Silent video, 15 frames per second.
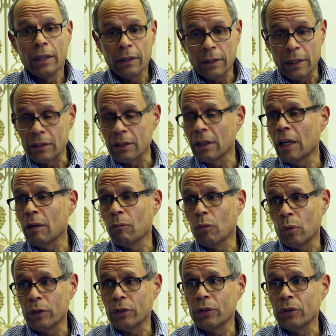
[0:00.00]
There's a lot
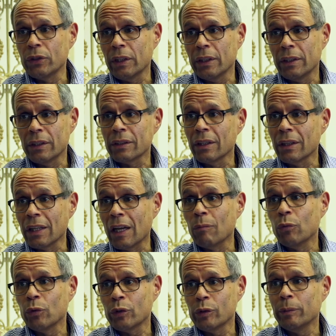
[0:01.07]
more, as you say. There's a lot
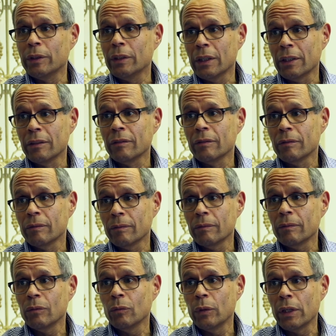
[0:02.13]
more to be done.
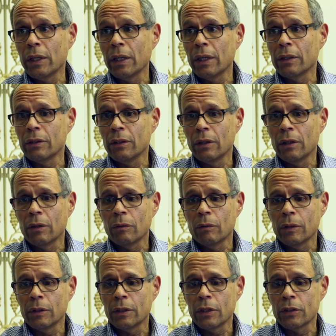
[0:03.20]
We can't,
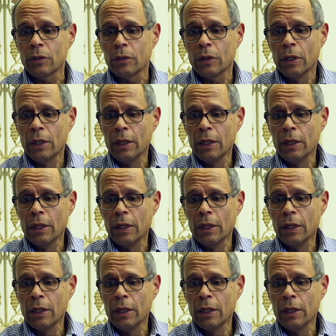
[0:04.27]
it doesn't.